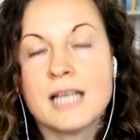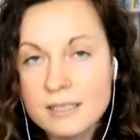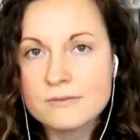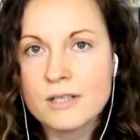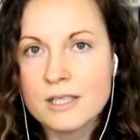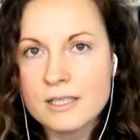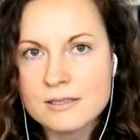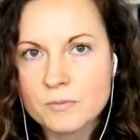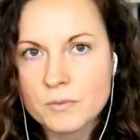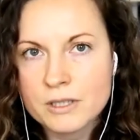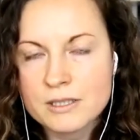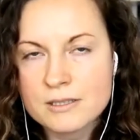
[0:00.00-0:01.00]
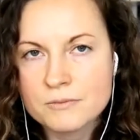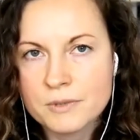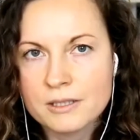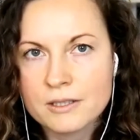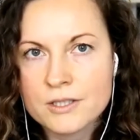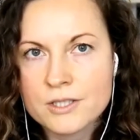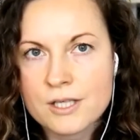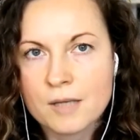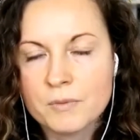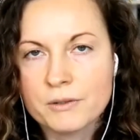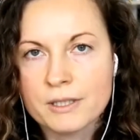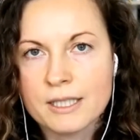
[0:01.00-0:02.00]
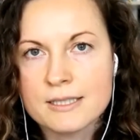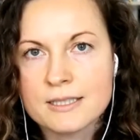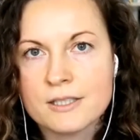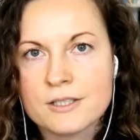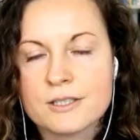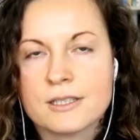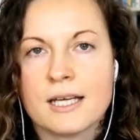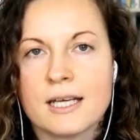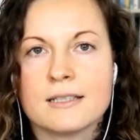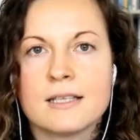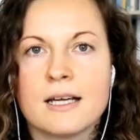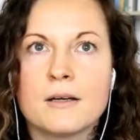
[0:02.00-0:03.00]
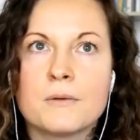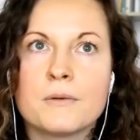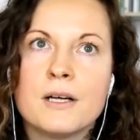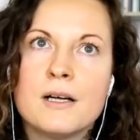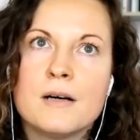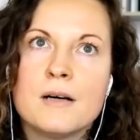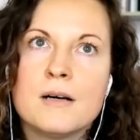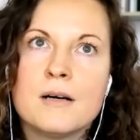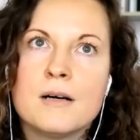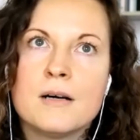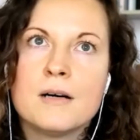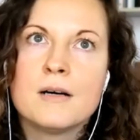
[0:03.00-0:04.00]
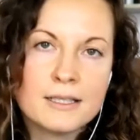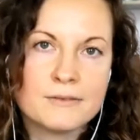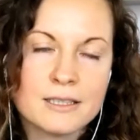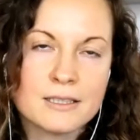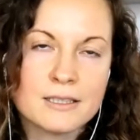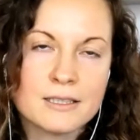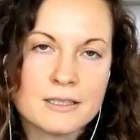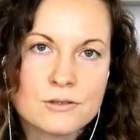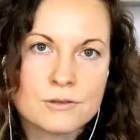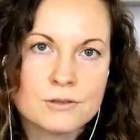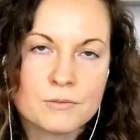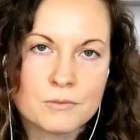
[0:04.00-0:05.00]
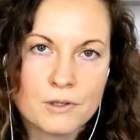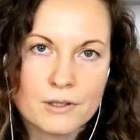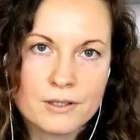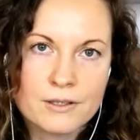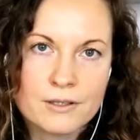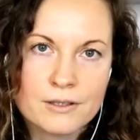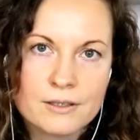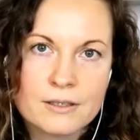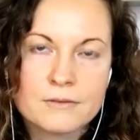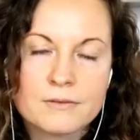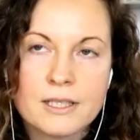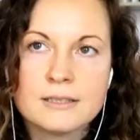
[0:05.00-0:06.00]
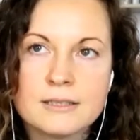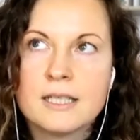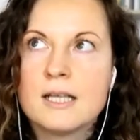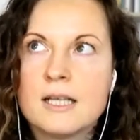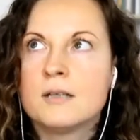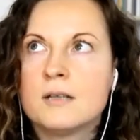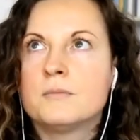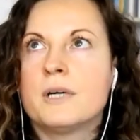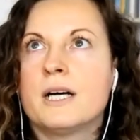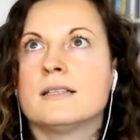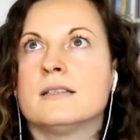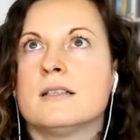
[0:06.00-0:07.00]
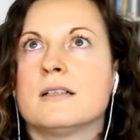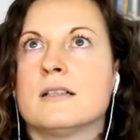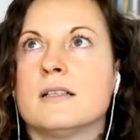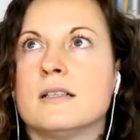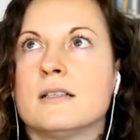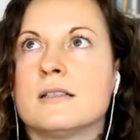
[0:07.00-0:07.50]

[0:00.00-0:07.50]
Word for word: satisfied someone is with their job and organization and how motivated it is to do their work, right? But